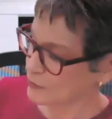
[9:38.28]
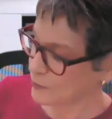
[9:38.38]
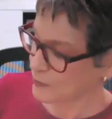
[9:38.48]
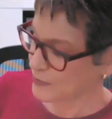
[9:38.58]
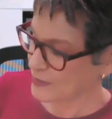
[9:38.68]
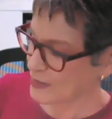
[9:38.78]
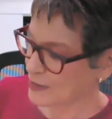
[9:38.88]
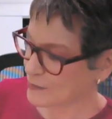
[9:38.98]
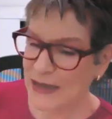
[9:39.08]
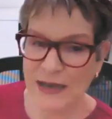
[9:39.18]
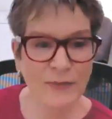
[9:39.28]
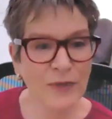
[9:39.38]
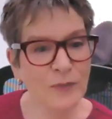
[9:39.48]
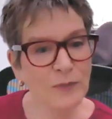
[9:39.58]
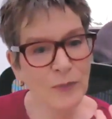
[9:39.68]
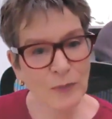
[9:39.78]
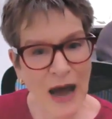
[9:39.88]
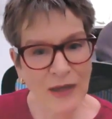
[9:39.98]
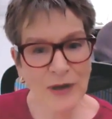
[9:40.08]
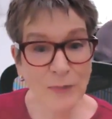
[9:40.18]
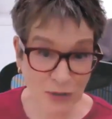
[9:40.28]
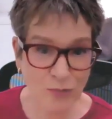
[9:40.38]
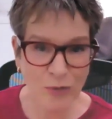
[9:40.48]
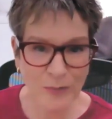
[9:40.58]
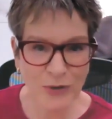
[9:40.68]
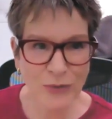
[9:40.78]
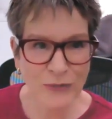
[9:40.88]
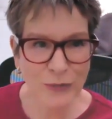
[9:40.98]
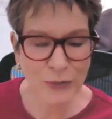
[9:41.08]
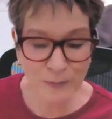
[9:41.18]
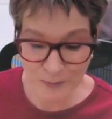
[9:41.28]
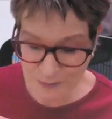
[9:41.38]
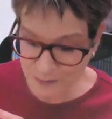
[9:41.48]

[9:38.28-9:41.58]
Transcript: it and made it, I think, much more beautiful.